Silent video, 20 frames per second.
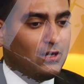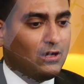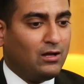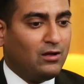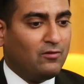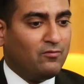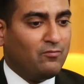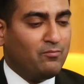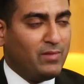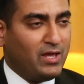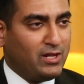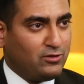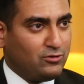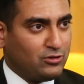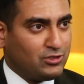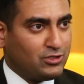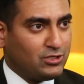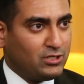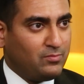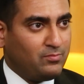of
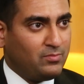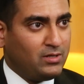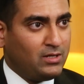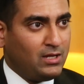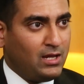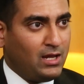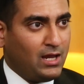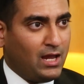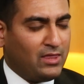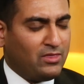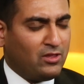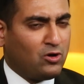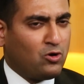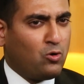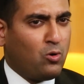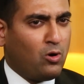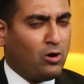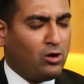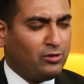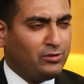mentorship and the
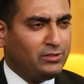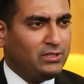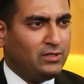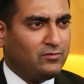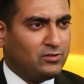quality